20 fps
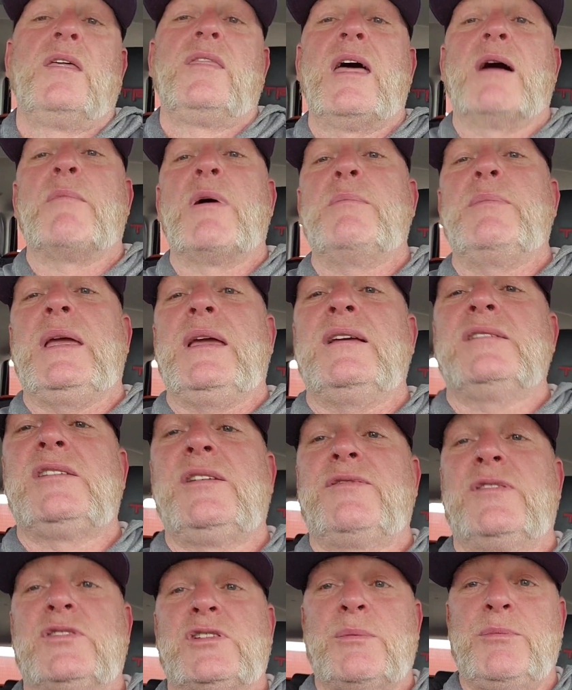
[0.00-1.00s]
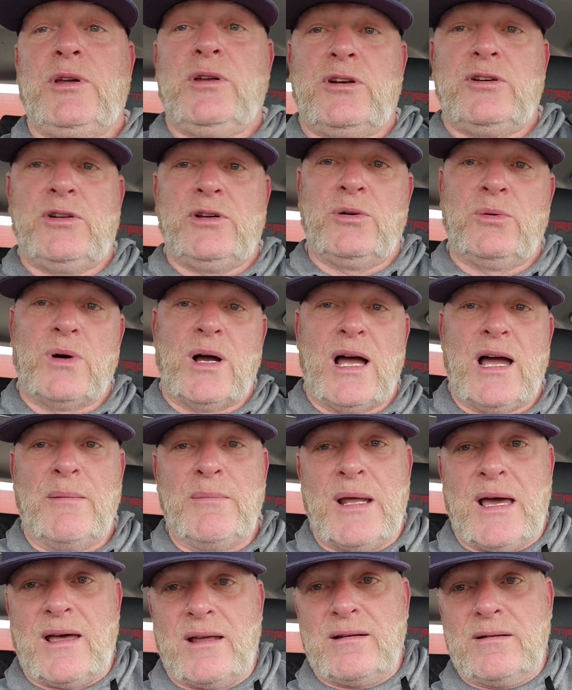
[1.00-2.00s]
that might be easy for some of you to do.
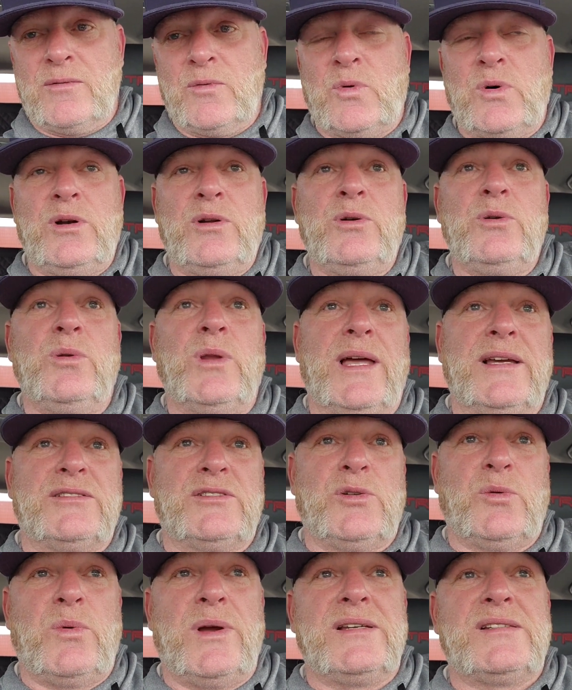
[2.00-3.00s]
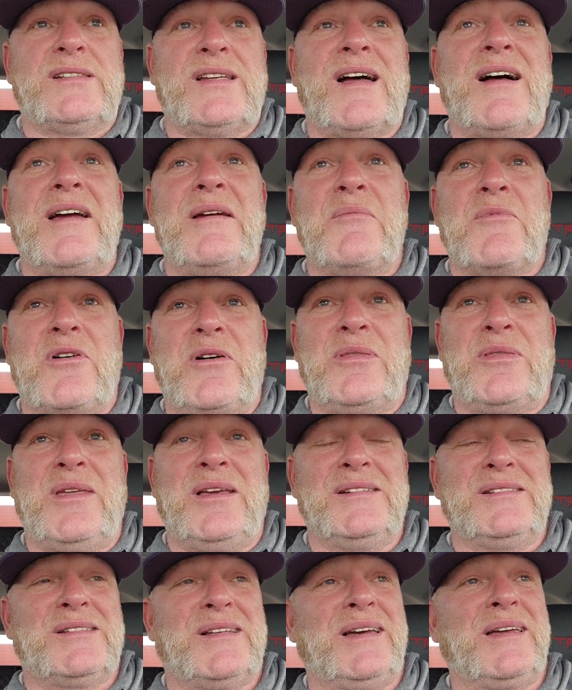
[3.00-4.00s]
I'm not one who likes to waste time on
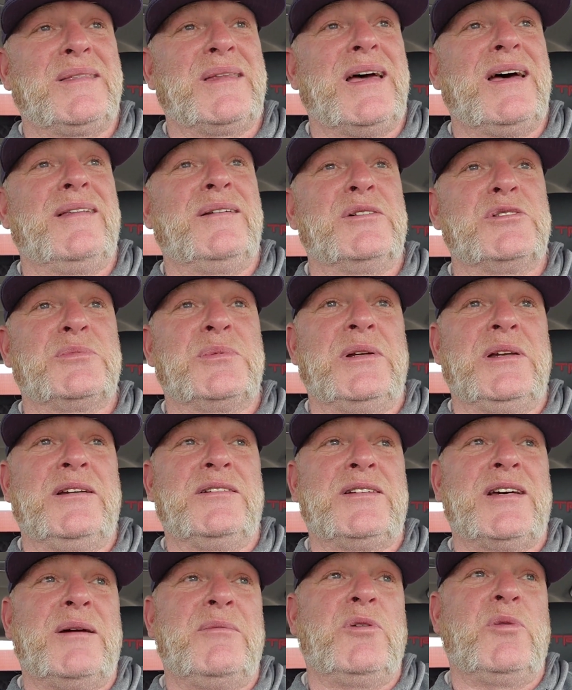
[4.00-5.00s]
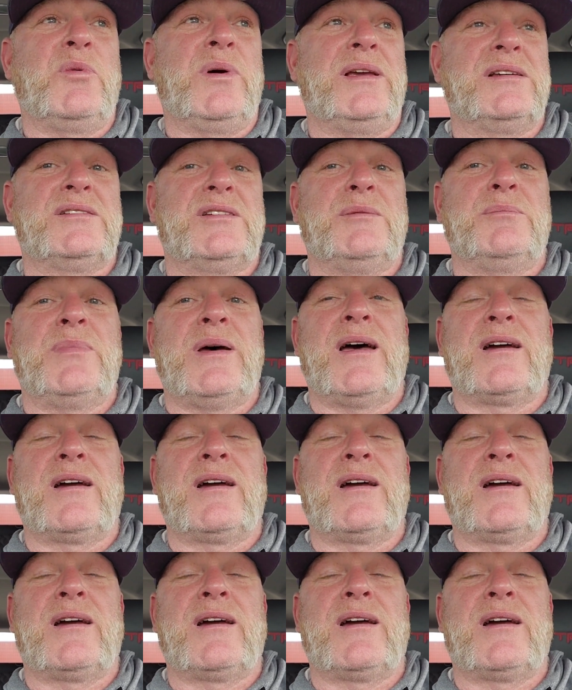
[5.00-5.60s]
things like that. There's plenty of time to waste,